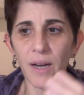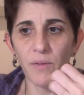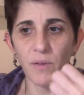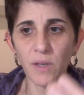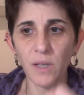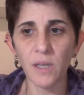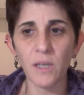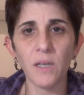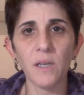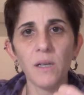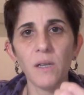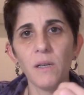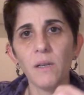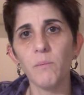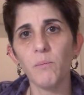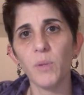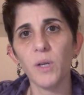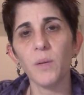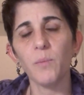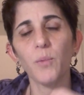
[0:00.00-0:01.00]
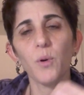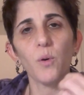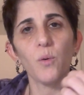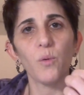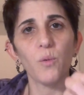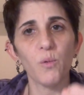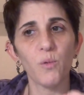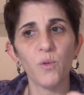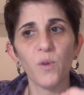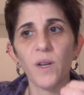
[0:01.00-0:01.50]
i've seen people
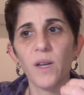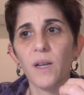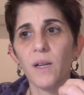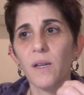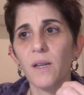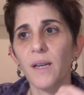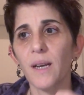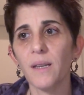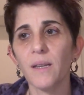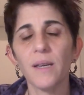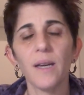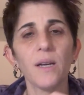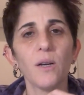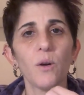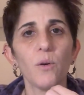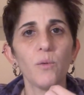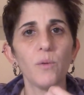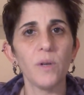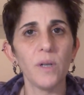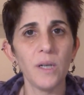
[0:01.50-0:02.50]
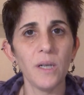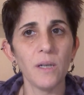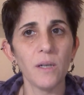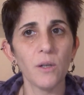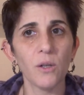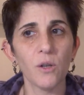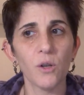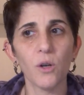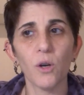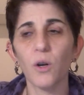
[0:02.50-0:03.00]
who think that they don't
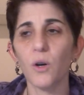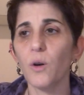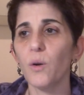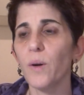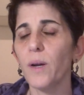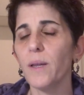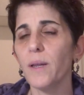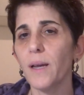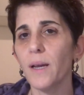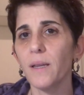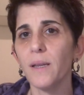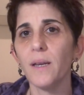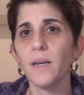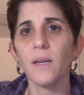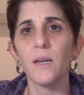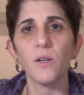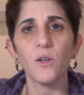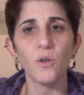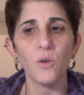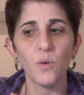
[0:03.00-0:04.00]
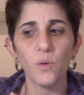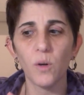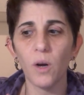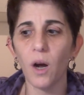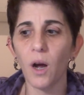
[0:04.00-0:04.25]
need to go and that they can do